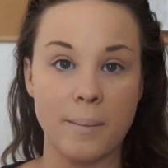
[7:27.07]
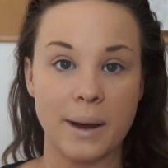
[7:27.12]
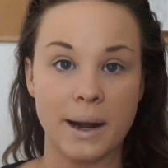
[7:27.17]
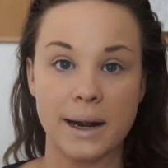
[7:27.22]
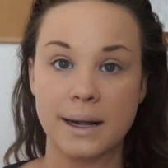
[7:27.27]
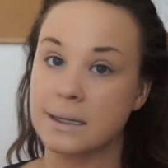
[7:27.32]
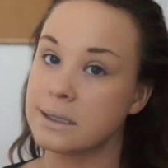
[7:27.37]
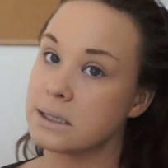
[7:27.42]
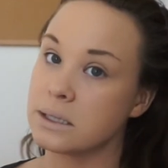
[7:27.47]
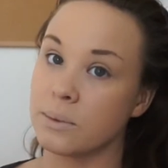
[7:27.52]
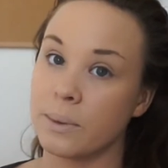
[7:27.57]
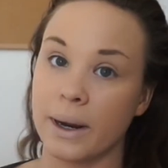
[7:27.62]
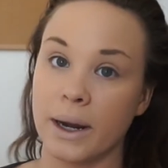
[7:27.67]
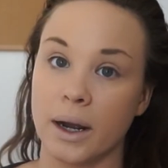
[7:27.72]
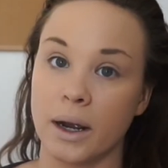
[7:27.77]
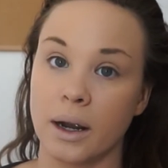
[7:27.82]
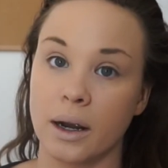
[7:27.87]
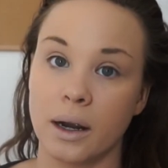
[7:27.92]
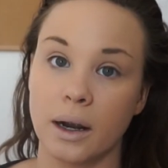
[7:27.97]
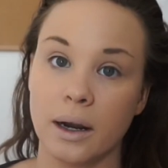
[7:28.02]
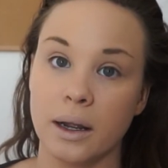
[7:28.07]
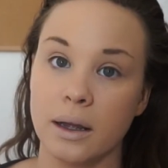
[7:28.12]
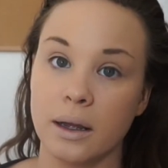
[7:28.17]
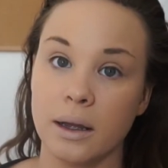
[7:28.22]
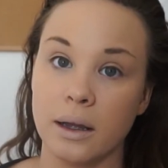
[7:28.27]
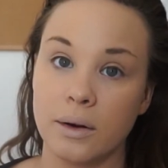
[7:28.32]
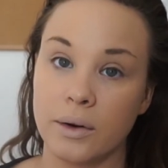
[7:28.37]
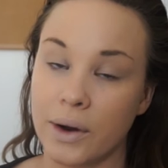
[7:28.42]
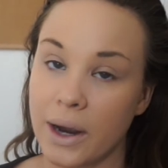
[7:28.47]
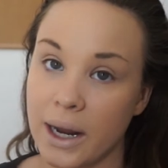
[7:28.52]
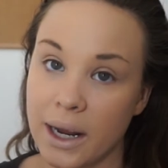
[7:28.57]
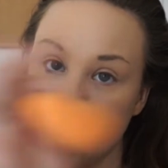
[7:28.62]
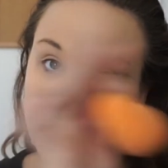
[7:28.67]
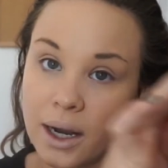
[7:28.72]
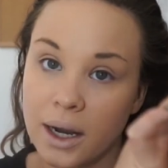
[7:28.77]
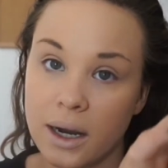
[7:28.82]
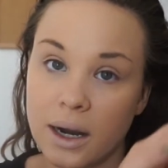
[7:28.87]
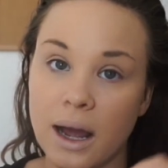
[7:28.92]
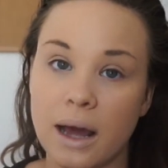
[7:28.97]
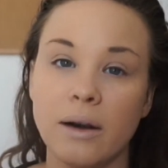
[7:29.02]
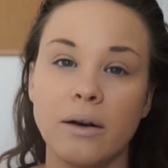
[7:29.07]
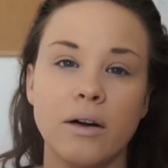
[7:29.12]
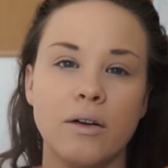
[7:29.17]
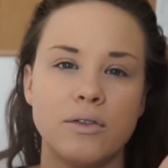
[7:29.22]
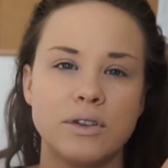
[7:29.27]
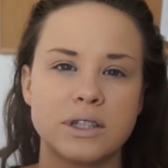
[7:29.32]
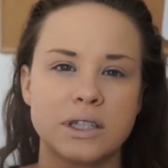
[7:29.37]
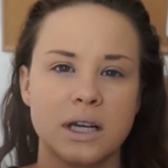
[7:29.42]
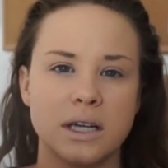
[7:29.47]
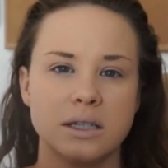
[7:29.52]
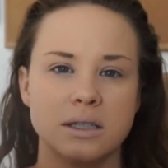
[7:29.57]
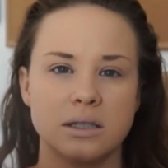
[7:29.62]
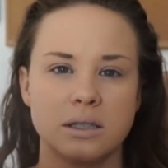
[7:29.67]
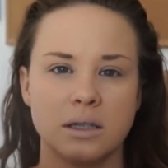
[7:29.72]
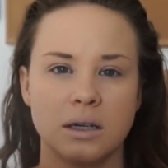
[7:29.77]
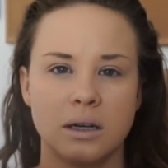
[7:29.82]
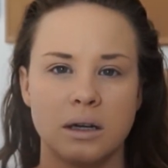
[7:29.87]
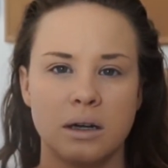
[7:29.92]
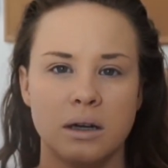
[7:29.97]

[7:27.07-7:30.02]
but I swear, right here, I don't know if it's because